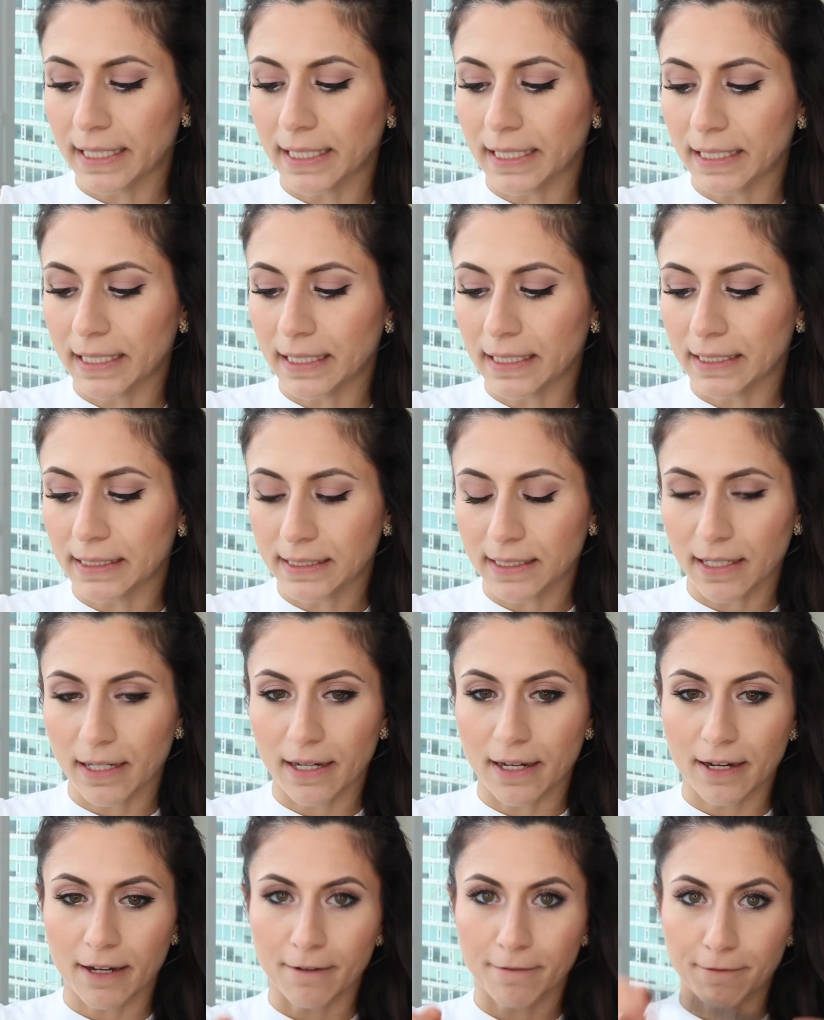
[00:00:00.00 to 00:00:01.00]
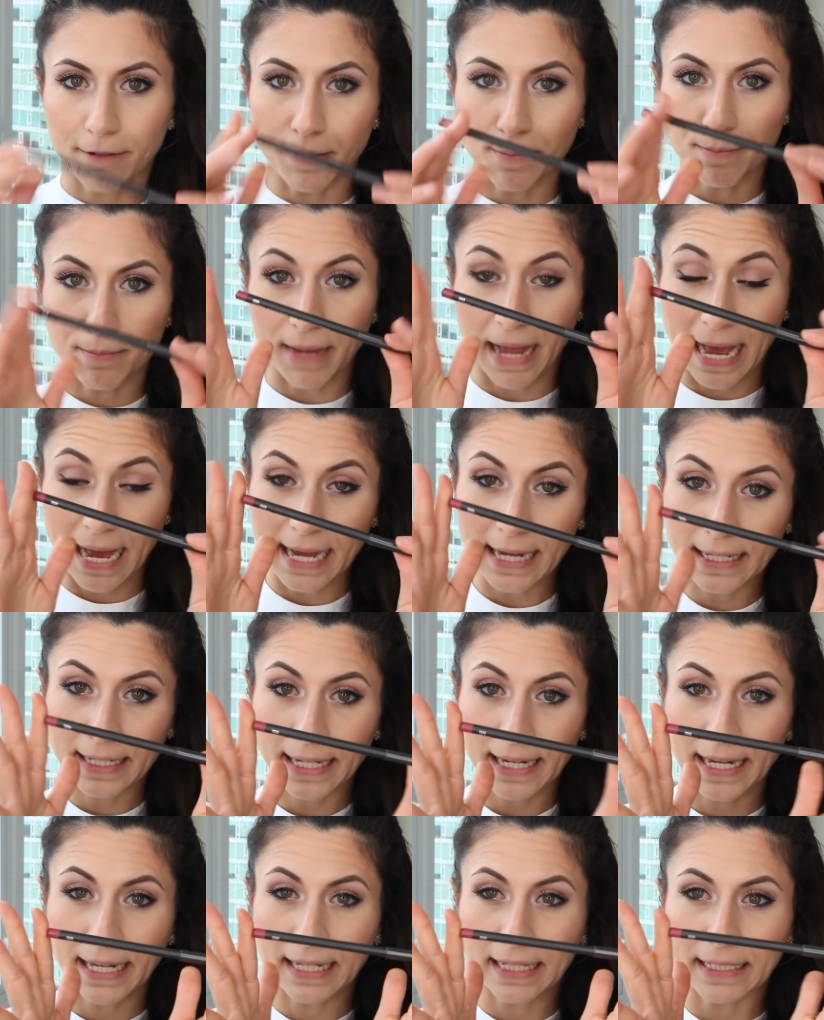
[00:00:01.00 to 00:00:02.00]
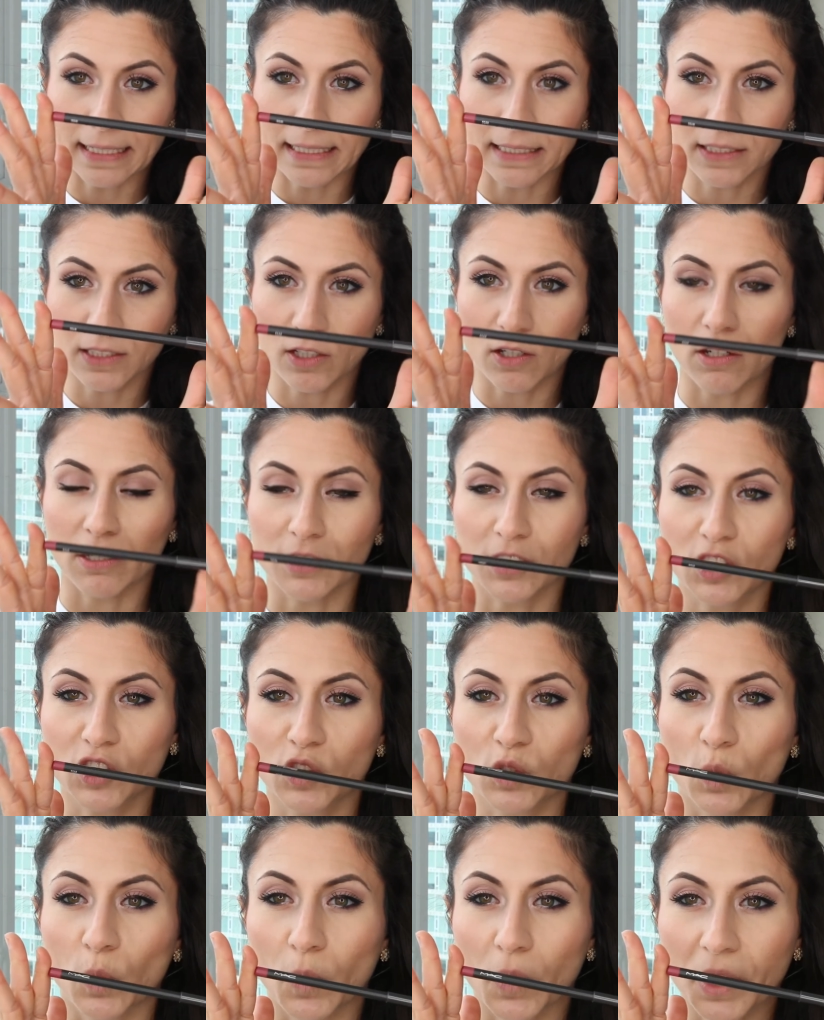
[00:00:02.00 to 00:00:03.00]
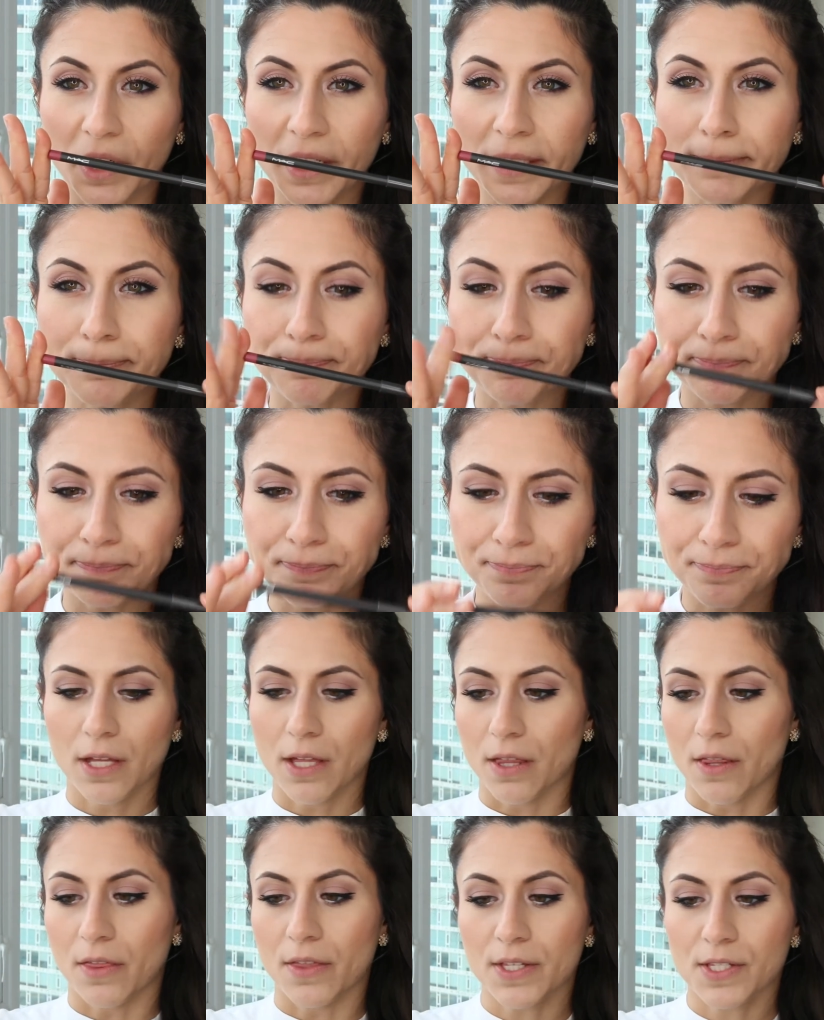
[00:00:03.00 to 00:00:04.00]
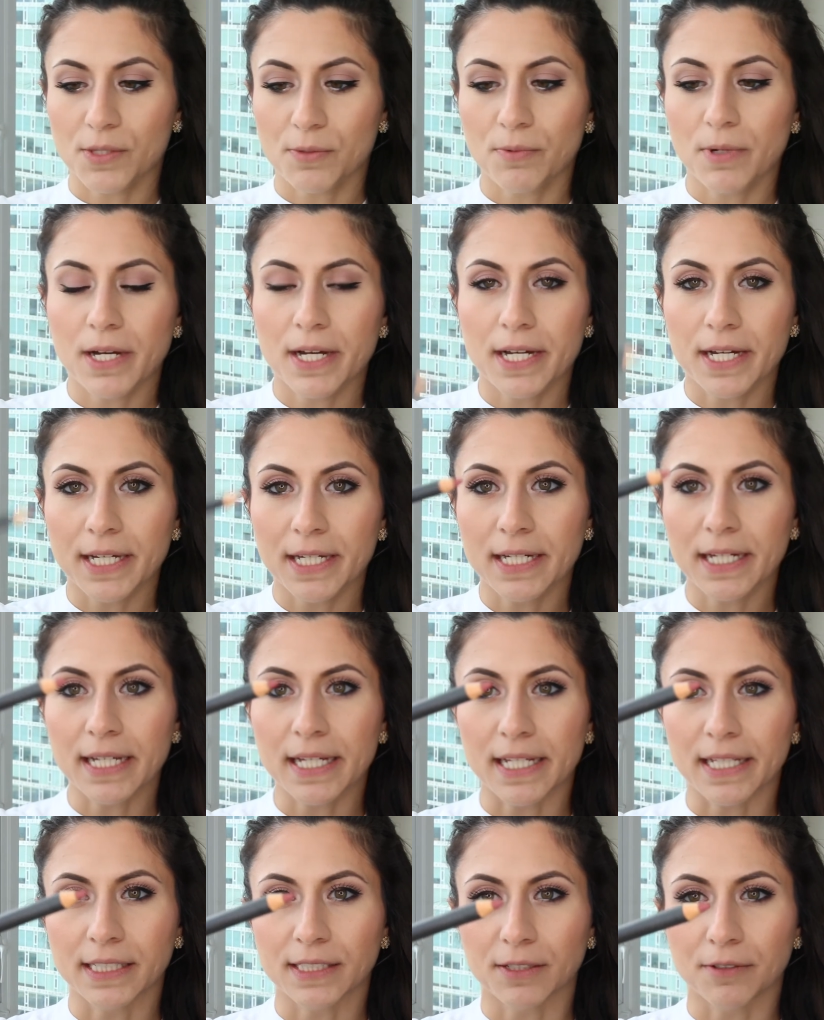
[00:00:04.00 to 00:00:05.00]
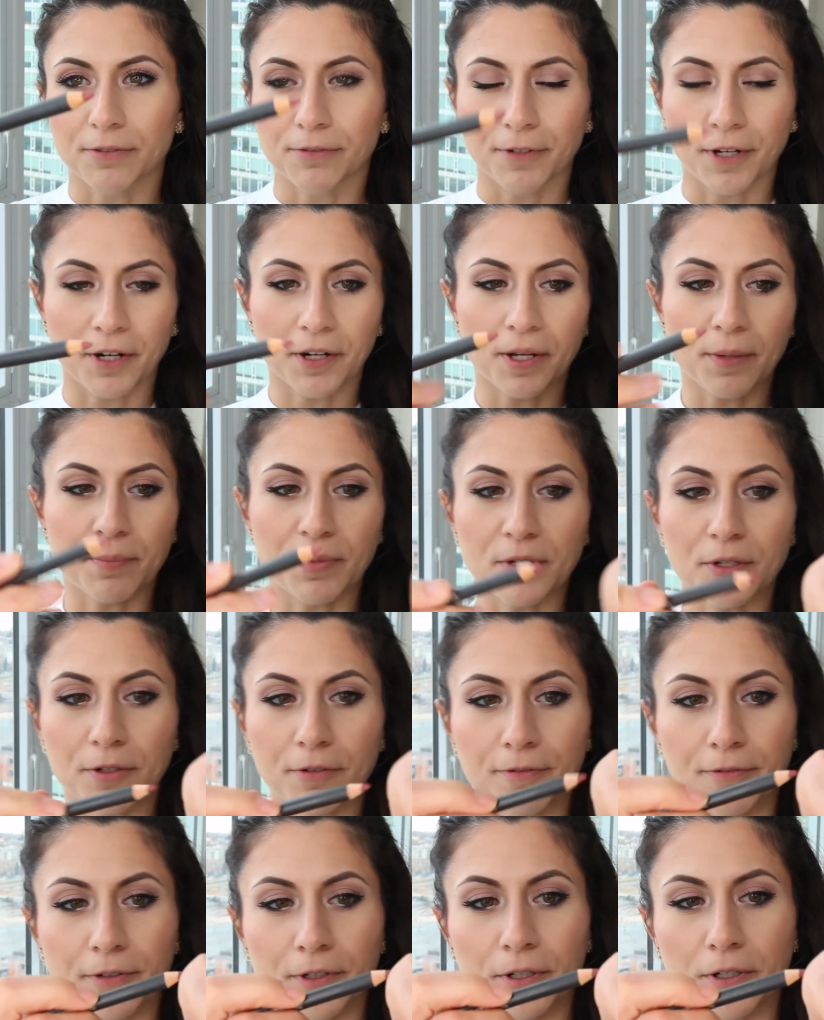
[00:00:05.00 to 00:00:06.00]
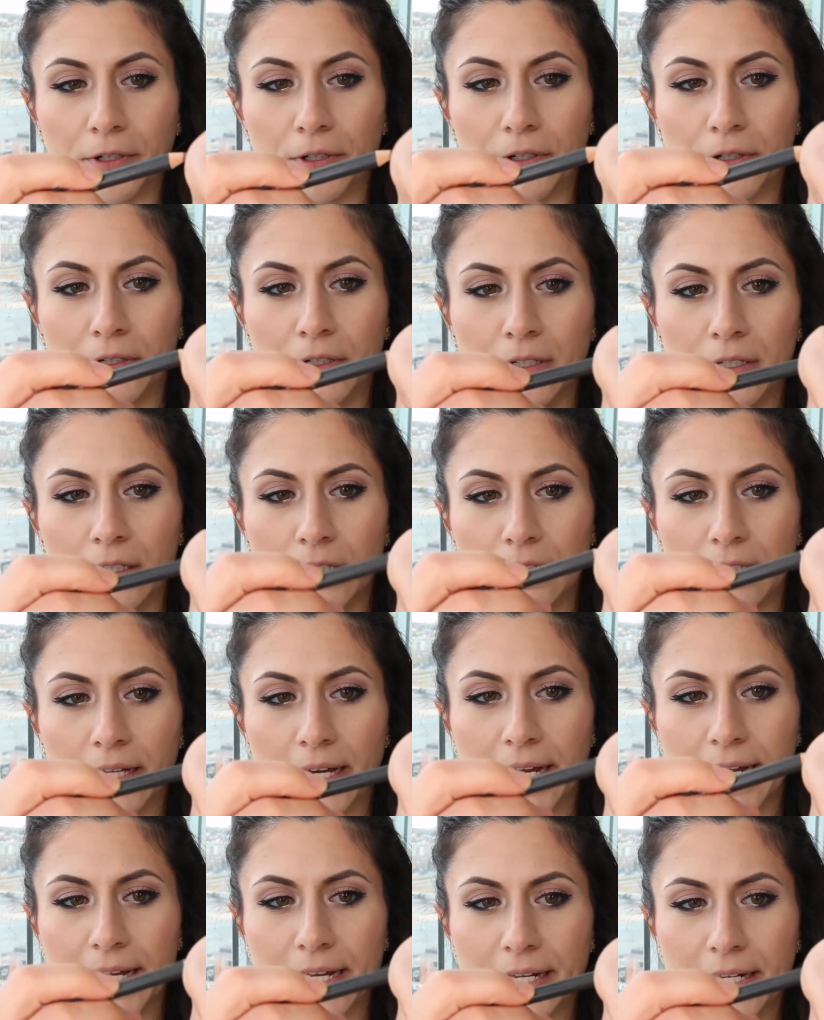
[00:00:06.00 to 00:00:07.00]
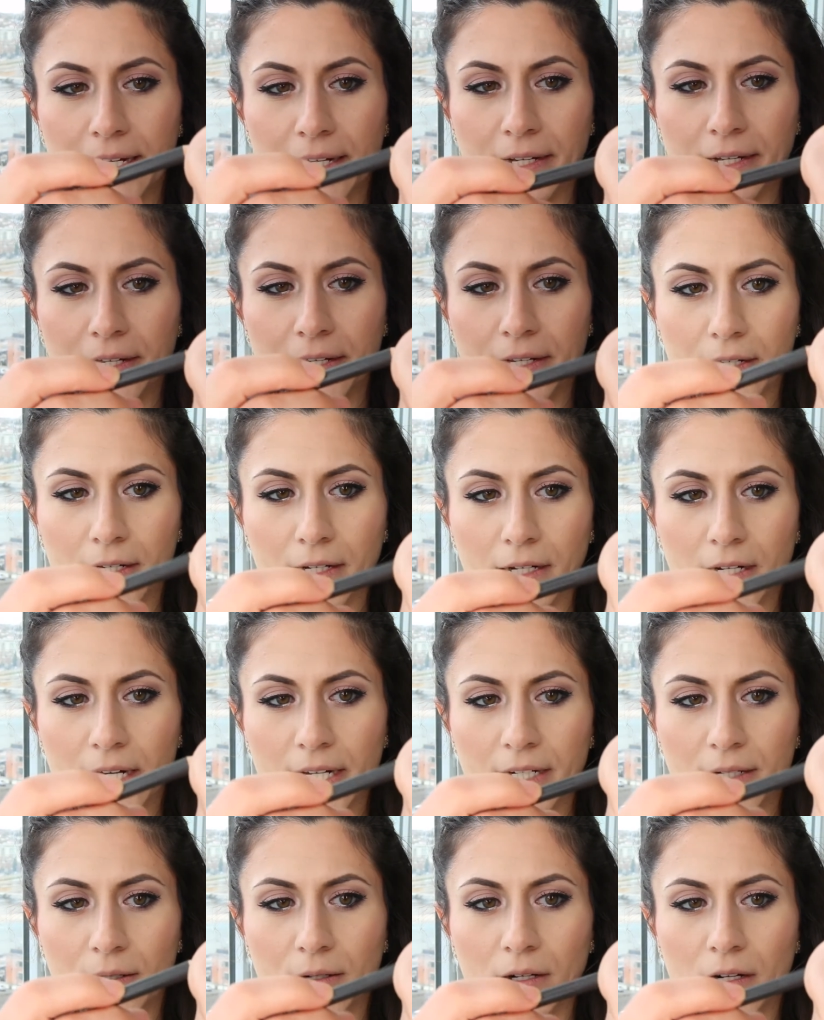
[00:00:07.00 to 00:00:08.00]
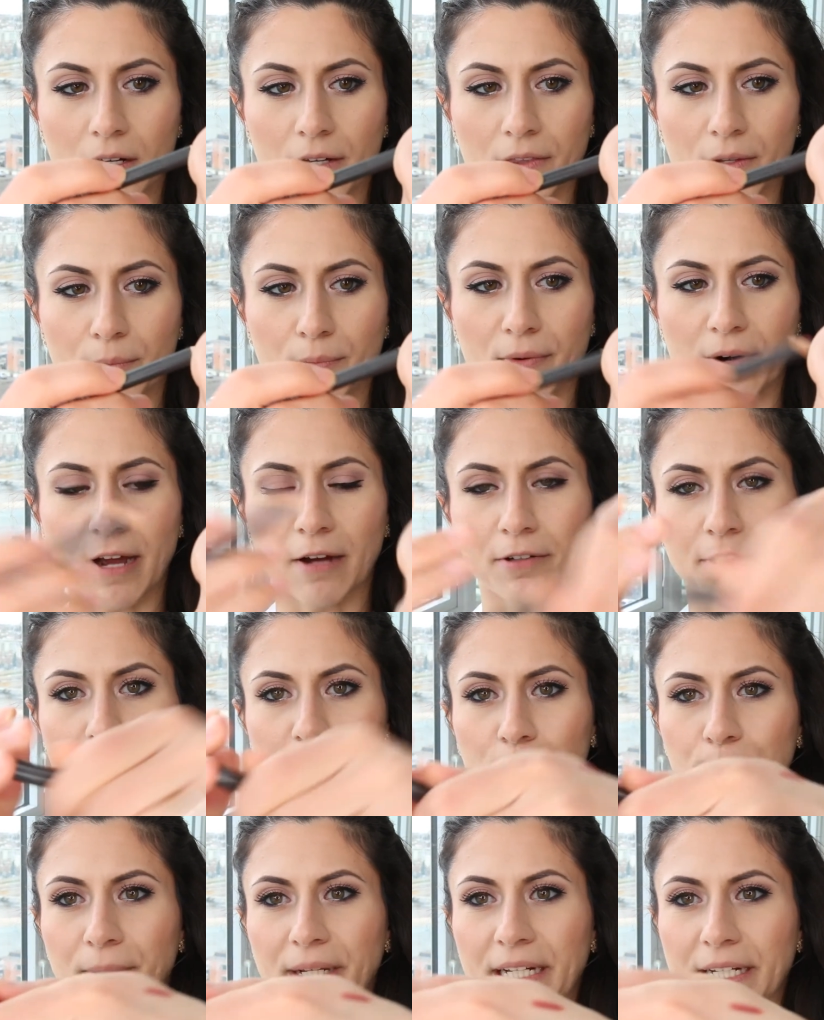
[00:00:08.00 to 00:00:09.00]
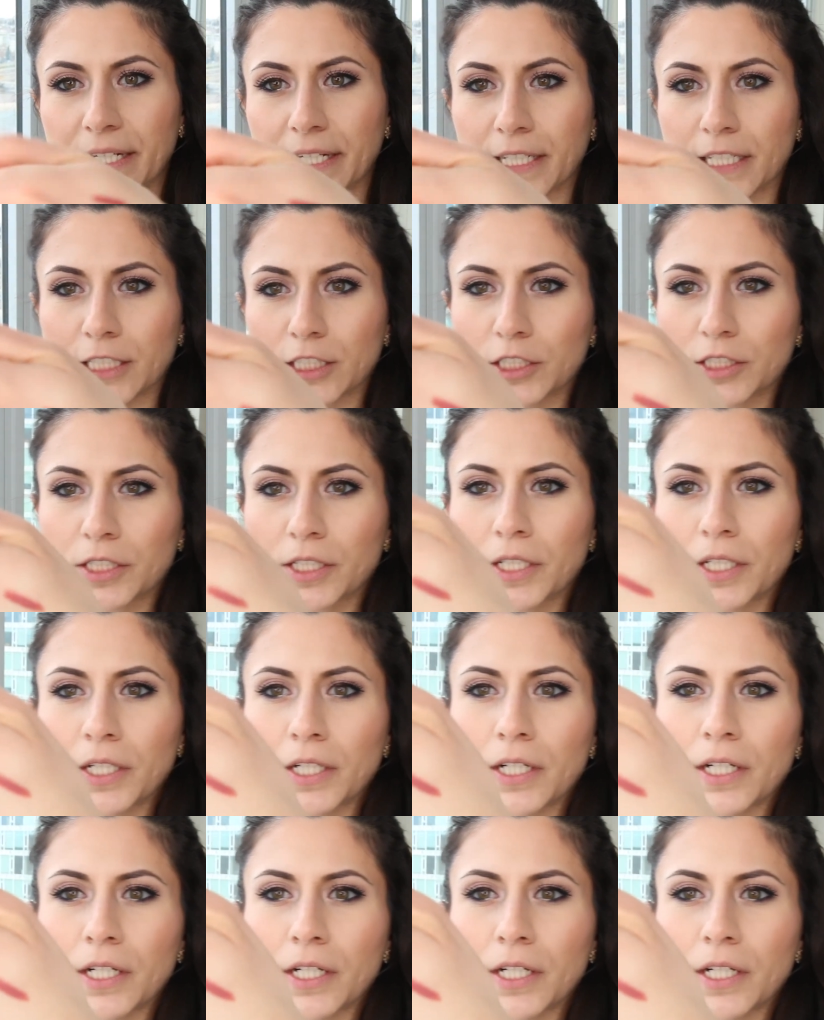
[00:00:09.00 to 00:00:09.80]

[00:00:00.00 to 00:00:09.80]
is uh, from Mac and it's called Soar. This one is a very beautiful, like kind of on the brownish pinkish